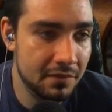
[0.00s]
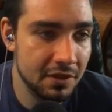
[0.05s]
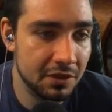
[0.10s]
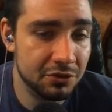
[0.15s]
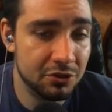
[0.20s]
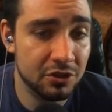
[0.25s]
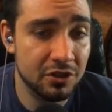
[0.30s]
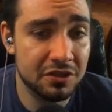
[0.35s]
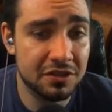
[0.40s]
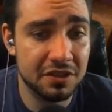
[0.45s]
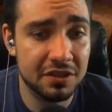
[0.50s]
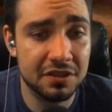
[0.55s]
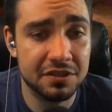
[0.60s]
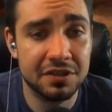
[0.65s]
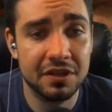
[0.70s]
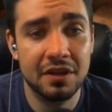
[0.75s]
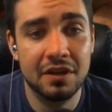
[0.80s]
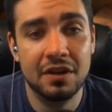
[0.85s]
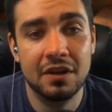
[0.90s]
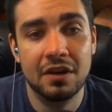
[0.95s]
So this is
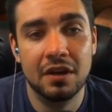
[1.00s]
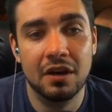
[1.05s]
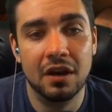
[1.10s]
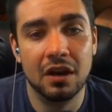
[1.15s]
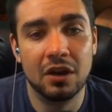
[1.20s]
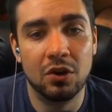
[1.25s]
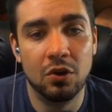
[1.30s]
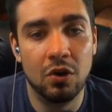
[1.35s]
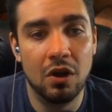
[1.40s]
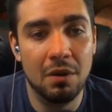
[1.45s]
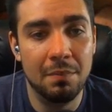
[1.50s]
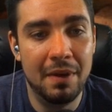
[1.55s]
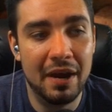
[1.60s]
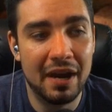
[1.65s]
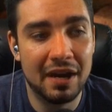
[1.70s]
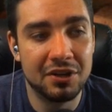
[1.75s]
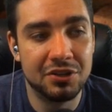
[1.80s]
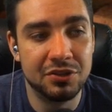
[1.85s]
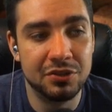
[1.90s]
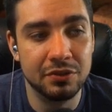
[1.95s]
a
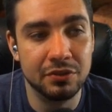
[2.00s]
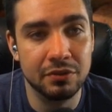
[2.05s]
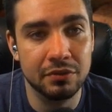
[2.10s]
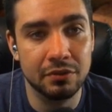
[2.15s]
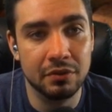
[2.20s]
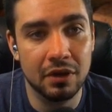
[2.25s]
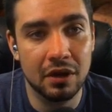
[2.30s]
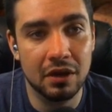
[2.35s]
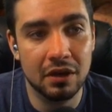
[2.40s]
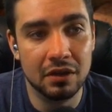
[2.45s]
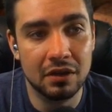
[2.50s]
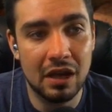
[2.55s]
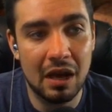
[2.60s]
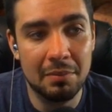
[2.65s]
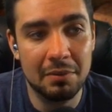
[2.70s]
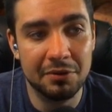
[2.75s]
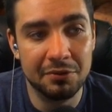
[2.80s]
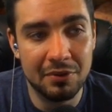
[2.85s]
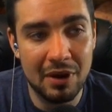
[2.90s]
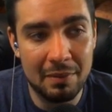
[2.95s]
callback to
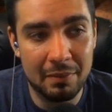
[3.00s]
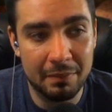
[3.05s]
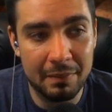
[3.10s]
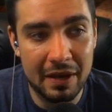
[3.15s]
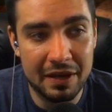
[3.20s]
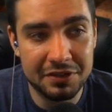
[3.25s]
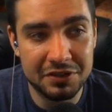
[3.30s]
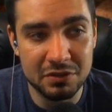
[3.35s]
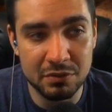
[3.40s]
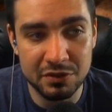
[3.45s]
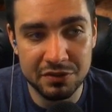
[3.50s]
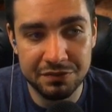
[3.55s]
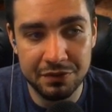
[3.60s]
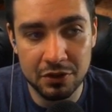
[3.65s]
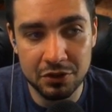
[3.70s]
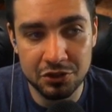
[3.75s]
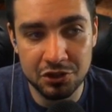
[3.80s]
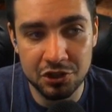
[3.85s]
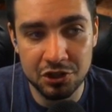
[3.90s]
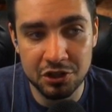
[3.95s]
Goblin Rabblemaster, which
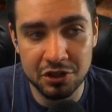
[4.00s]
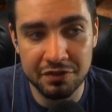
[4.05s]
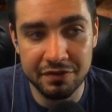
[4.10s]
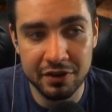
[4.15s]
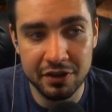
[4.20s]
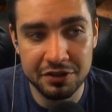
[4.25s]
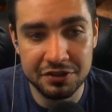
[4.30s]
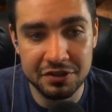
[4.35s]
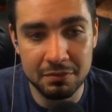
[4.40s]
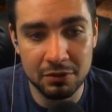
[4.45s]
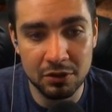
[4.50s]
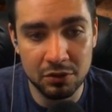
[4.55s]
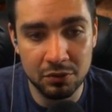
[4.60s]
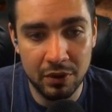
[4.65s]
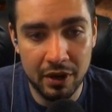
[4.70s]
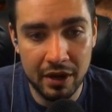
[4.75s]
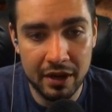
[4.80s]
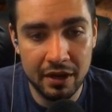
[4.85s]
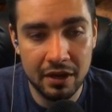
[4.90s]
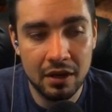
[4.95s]
functioned in a very similar
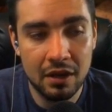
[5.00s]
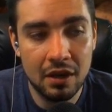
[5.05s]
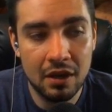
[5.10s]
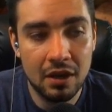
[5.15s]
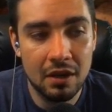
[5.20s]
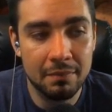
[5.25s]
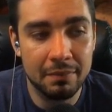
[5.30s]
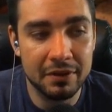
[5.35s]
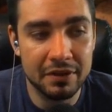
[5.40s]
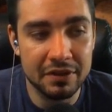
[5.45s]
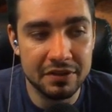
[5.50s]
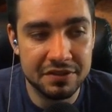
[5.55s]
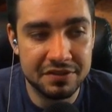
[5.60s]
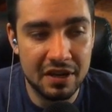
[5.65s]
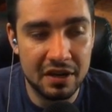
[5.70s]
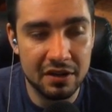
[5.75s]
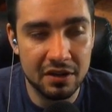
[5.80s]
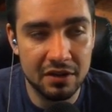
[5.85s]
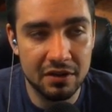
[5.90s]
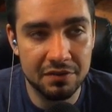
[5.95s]
way, but
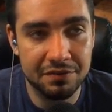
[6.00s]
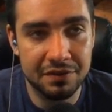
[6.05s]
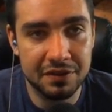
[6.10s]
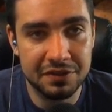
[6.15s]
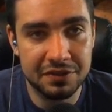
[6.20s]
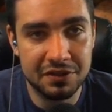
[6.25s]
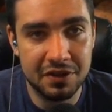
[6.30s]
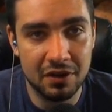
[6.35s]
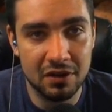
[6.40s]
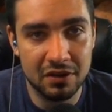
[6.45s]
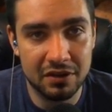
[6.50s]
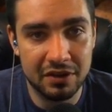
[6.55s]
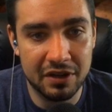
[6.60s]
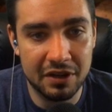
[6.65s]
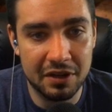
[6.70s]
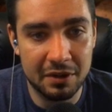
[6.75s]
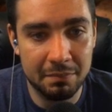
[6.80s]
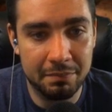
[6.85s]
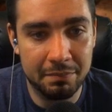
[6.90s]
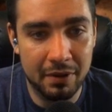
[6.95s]
instead of this card
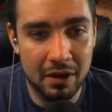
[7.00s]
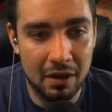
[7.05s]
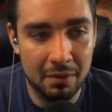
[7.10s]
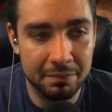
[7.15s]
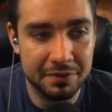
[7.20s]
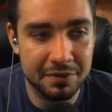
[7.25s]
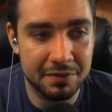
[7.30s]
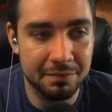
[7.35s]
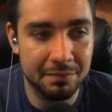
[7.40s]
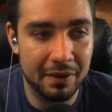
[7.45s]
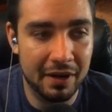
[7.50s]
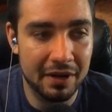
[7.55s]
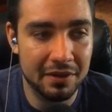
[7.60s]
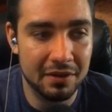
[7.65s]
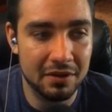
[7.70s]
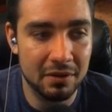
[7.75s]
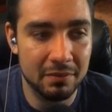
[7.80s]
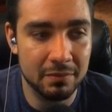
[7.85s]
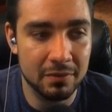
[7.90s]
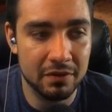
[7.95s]
getting pumped by the
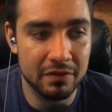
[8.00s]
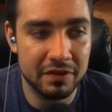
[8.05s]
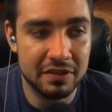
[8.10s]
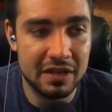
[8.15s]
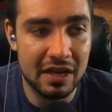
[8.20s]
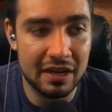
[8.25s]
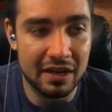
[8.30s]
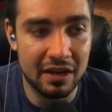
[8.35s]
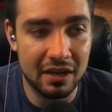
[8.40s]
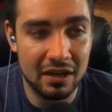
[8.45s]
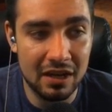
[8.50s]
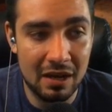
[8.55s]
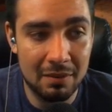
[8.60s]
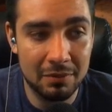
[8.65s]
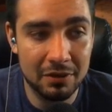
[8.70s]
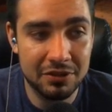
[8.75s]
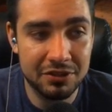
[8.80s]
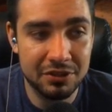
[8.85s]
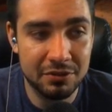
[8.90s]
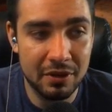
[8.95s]
number of attacking
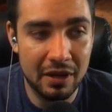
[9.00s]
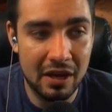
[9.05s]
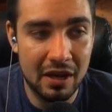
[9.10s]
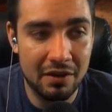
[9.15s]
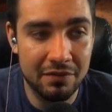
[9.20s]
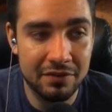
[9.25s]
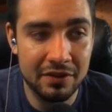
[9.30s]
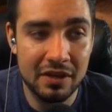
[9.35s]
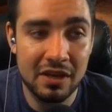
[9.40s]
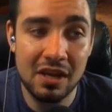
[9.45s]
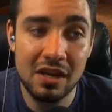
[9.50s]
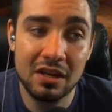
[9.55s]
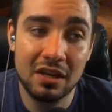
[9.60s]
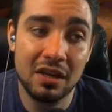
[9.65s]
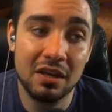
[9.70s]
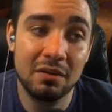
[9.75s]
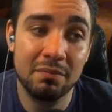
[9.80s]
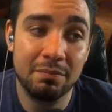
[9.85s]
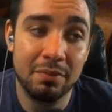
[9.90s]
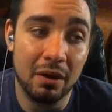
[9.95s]
goblins you have, it
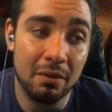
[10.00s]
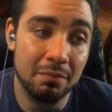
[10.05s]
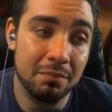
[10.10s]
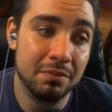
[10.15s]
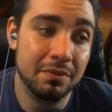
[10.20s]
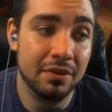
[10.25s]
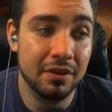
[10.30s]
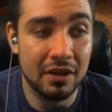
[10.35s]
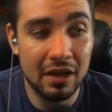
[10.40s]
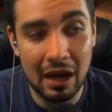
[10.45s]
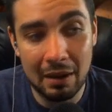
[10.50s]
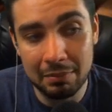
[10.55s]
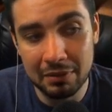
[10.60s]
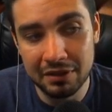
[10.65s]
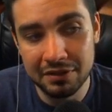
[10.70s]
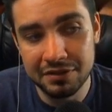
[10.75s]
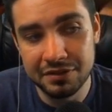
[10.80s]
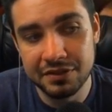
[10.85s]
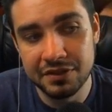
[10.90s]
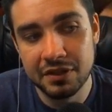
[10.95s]
can pump the
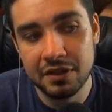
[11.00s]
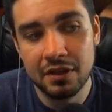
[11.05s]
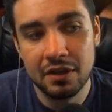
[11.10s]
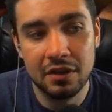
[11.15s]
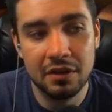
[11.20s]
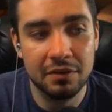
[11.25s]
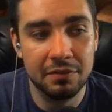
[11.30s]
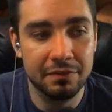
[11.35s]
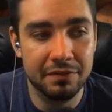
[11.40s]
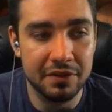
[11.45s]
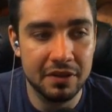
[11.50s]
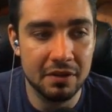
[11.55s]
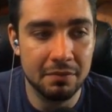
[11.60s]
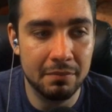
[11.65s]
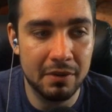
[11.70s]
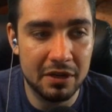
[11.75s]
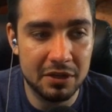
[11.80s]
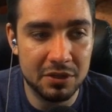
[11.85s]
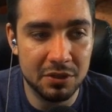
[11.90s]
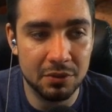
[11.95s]
goblins via
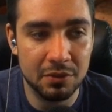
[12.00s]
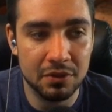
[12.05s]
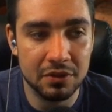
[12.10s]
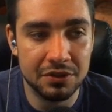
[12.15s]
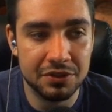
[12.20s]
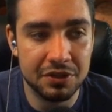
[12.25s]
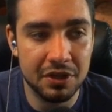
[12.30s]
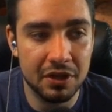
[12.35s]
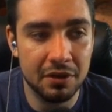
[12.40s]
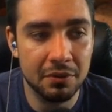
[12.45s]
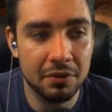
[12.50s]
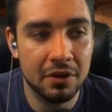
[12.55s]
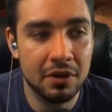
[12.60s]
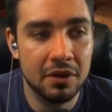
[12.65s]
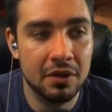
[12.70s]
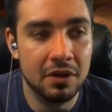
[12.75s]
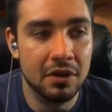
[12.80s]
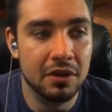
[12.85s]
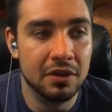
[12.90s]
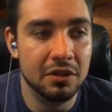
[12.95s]
Mentor. So
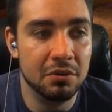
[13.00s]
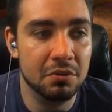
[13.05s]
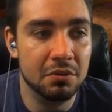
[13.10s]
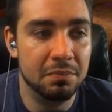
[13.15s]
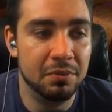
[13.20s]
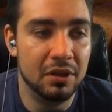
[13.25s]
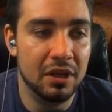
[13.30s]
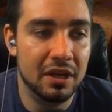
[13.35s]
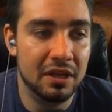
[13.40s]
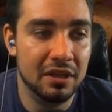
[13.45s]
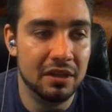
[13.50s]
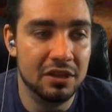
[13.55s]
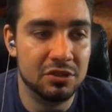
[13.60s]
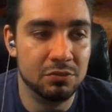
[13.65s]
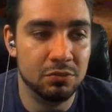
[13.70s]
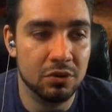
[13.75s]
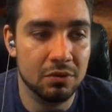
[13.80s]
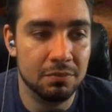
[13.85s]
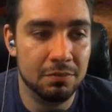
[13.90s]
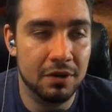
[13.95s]
you would play Legion
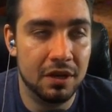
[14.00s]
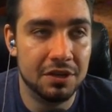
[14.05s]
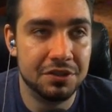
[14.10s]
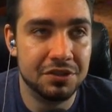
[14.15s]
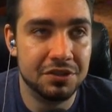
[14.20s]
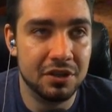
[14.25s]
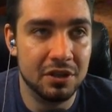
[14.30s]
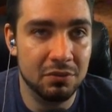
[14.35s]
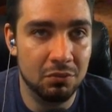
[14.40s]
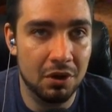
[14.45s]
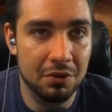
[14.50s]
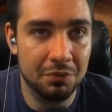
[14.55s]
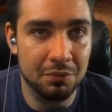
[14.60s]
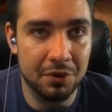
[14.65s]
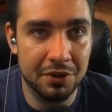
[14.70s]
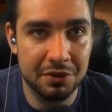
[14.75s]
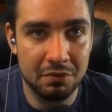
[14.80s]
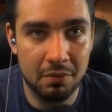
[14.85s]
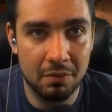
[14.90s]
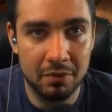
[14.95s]
War Boss, you get a
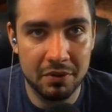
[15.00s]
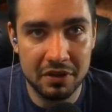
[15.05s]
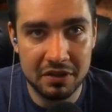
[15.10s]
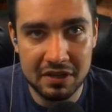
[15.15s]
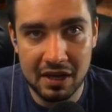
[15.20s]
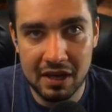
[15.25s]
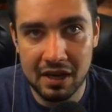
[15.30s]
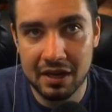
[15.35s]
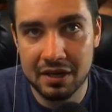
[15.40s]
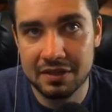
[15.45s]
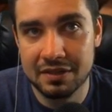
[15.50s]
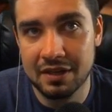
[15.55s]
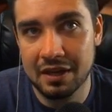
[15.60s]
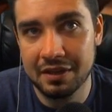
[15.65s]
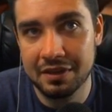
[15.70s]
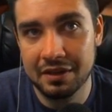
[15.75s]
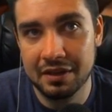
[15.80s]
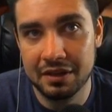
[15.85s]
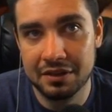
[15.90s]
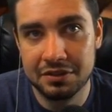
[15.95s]
1/1, the 1/1 attacks. On
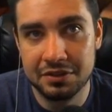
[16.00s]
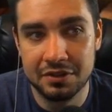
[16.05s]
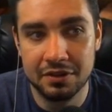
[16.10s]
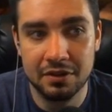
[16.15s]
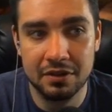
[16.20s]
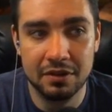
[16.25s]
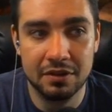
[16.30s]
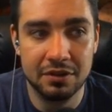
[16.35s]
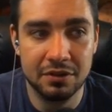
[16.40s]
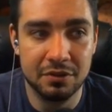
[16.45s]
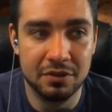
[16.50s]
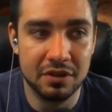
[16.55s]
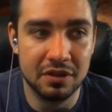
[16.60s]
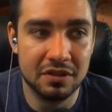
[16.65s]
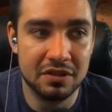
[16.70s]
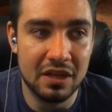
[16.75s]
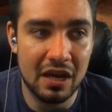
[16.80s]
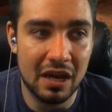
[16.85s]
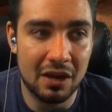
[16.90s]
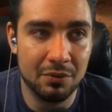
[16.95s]
the next turn, you can
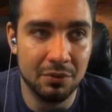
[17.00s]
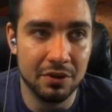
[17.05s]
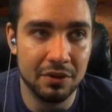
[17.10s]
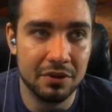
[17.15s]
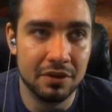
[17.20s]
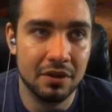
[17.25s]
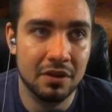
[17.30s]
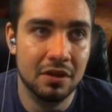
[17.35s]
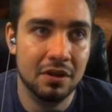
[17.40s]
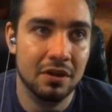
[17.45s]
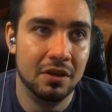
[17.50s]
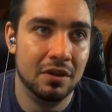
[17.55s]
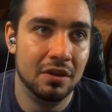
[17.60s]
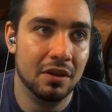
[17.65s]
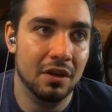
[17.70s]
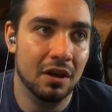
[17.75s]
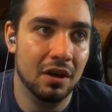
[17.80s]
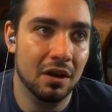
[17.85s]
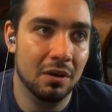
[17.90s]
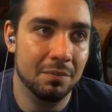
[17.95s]
attack with
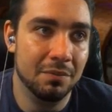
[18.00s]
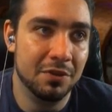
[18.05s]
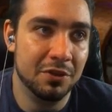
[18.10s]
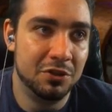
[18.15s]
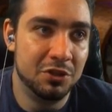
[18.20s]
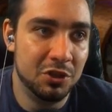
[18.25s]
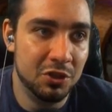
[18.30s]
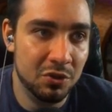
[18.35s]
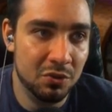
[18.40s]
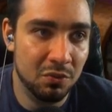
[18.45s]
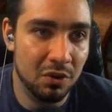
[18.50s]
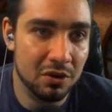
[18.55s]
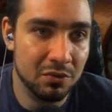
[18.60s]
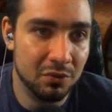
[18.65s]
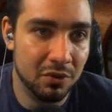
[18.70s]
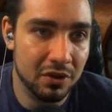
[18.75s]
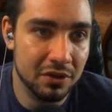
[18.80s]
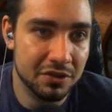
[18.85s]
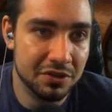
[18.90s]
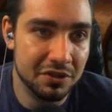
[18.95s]
the 2
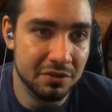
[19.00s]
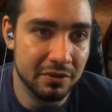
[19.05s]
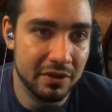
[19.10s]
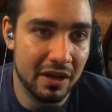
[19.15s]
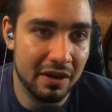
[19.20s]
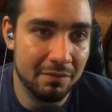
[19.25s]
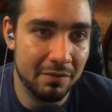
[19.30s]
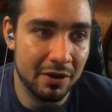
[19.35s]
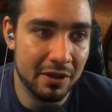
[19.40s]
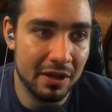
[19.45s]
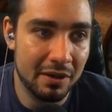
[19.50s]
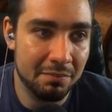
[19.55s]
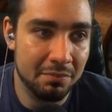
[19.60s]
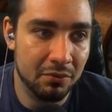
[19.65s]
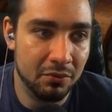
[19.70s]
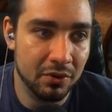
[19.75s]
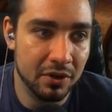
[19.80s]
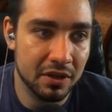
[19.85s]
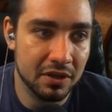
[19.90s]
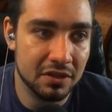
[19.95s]
1/1s you would have by that
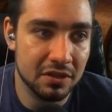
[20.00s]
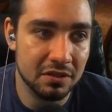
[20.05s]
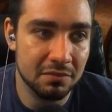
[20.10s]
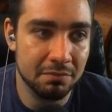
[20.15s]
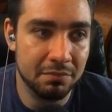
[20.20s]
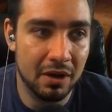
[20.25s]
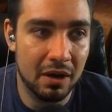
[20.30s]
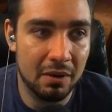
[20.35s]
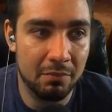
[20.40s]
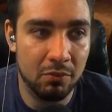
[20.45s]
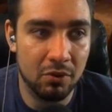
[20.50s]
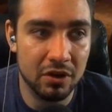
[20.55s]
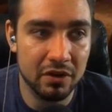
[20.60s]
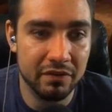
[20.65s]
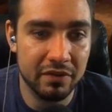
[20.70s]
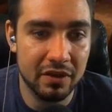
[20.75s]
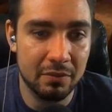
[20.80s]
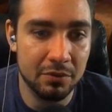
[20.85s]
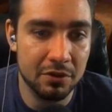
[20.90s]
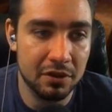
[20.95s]
point and pump one of
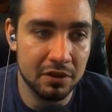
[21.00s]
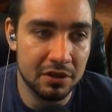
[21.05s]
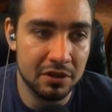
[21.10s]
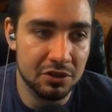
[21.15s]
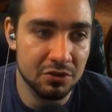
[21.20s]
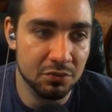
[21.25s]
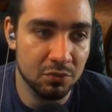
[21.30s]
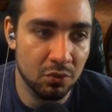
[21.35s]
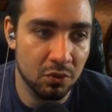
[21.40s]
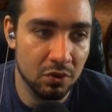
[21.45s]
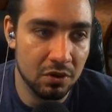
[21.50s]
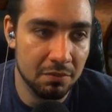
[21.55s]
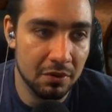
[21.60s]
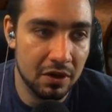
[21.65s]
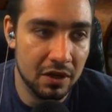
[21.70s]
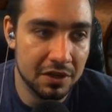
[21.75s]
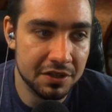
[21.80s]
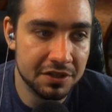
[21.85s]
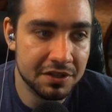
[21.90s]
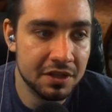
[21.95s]
them with Legion War
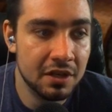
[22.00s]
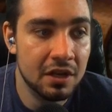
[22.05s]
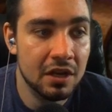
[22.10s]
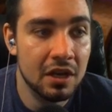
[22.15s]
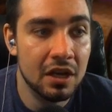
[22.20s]
Boss.